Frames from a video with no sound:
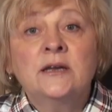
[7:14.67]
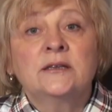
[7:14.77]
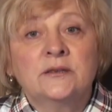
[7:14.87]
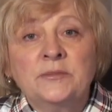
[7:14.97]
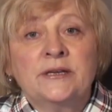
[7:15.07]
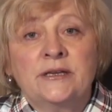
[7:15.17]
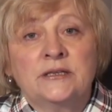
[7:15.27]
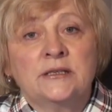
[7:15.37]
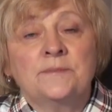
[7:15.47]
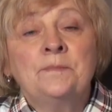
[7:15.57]
So
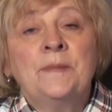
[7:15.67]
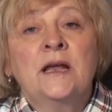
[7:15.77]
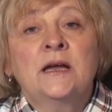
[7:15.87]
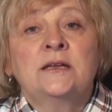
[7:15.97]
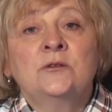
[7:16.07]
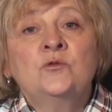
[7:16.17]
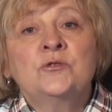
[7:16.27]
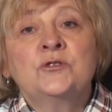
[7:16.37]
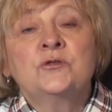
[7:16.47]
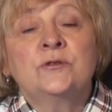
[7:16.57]
here is a question.
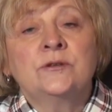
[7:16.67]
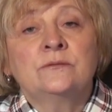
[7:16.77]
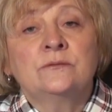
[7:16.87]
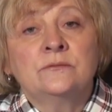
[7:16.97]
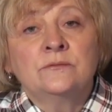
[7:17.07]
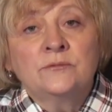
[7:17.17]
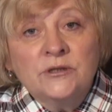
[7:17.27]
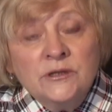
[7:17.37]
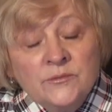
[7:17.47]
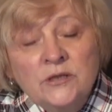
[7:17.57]
You,
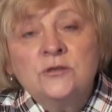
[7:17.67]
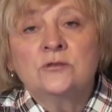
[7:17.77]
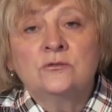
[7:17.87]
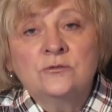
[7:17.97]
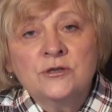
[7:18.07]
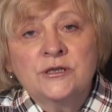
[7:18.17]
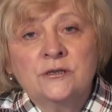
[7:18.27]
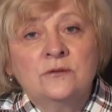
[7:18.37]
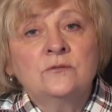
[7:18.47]
as a person with